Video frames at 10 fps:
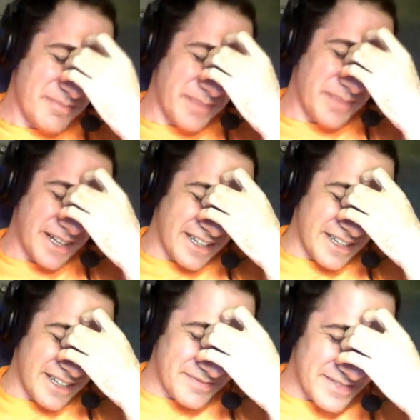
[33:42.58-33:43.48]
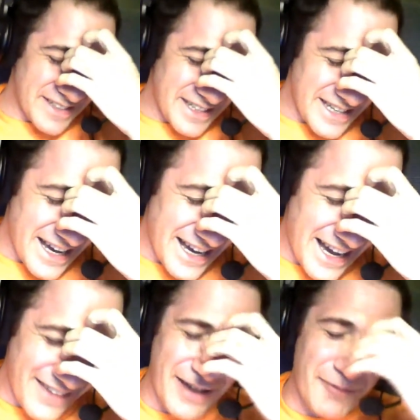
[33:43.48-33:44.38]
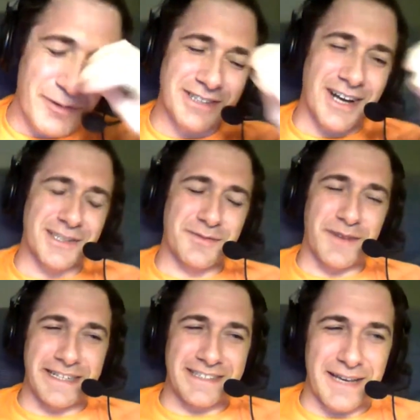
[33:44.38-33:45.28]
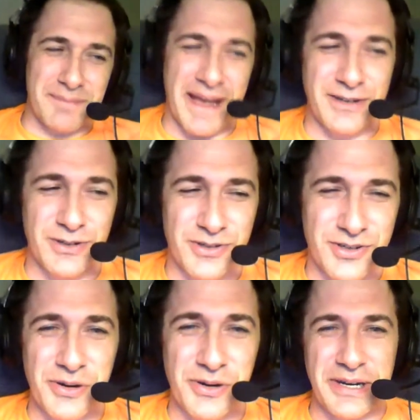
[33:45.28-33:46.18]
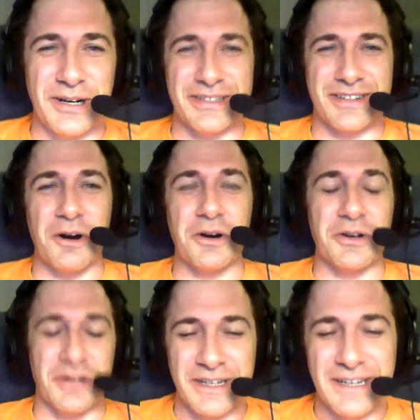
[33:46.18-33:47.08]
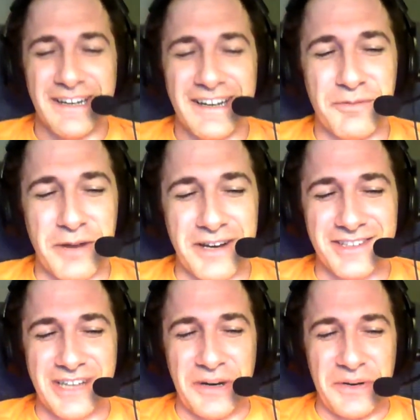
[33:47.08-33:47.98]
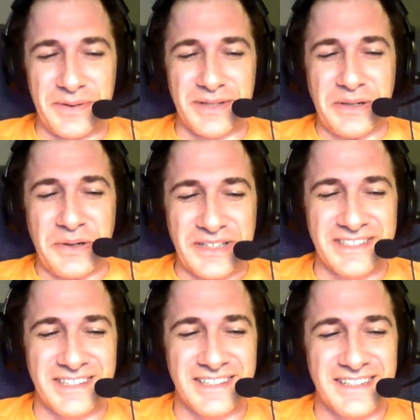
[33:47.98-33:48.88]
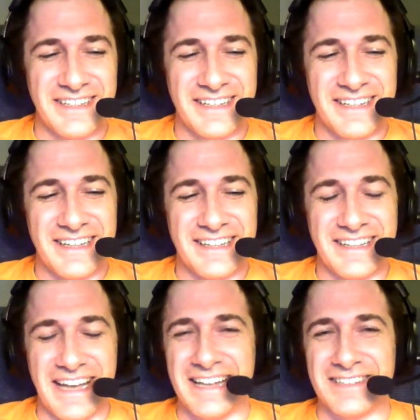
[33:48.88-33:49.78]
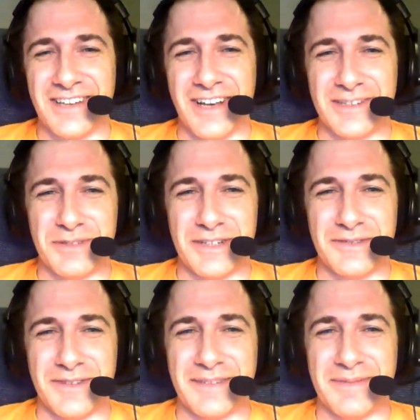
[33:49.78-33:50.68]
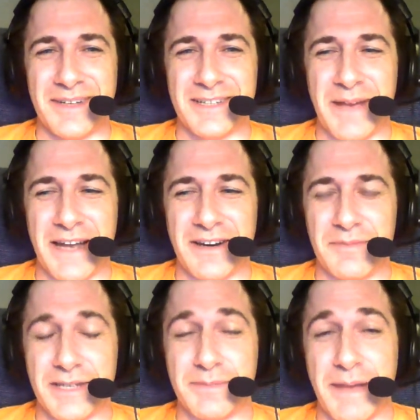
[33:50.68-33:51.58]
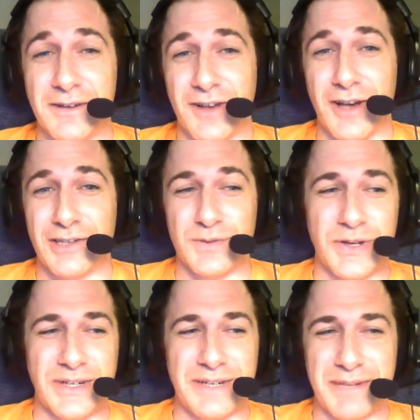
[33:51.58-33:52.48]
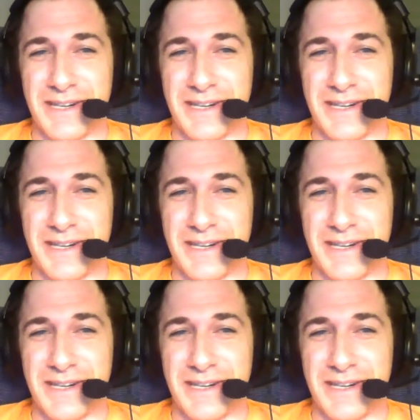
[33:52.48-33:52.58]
but I mean, what's also funny is like Penner cheering on Carter when she's going through the course. That's also pretty funny because Penner's also doing it, but he